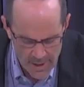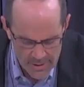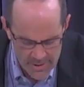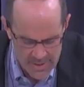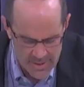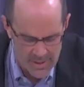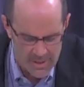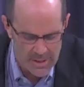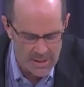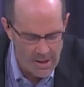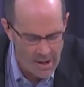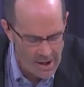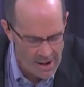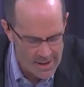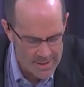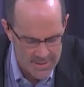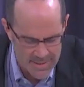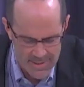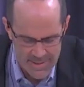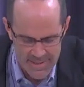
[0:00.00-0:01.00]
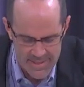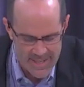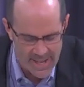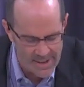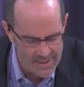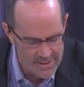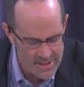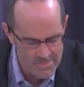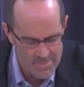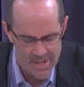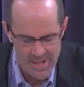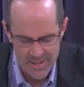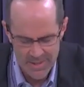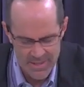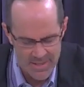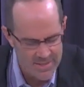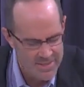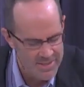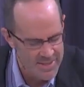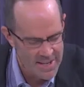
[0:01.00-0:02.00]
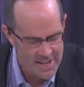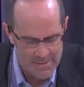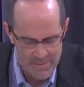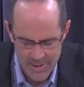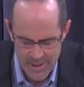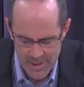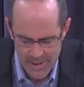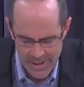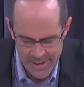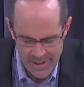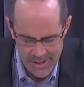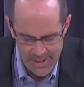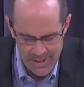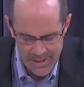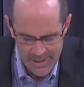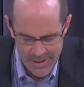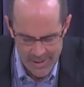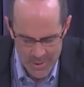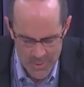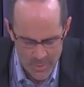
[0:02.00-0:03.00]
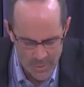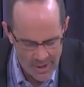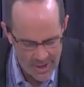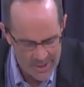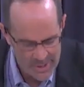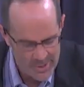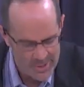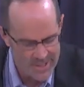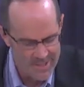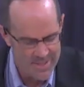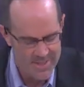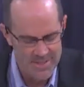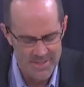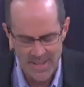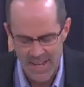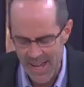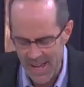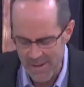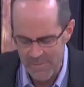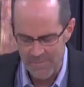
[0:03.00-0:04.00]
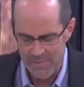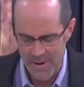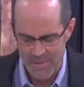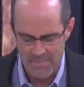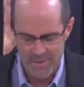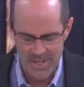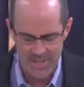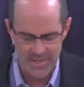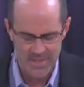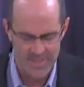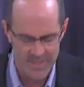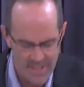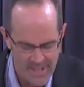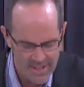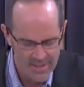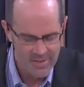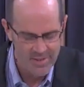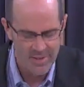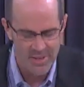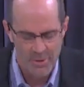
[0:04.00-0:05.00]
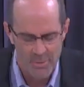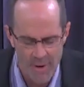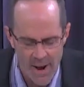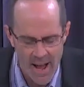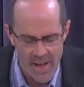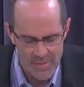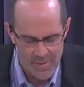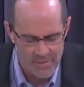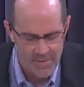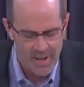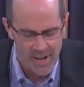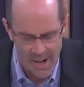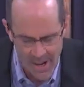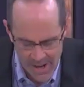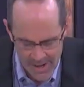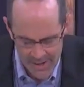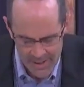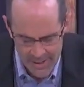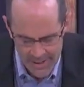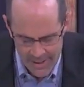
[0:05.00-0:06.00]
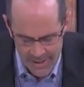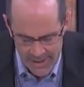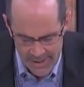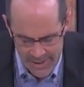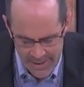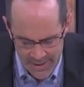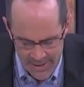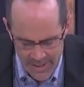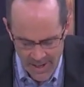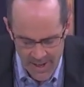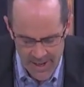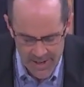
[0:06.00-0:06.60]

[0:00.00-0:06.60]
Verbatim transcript: to the lost and tell them there's a Savior. There's one who can save from their sins and the wrath of God. God,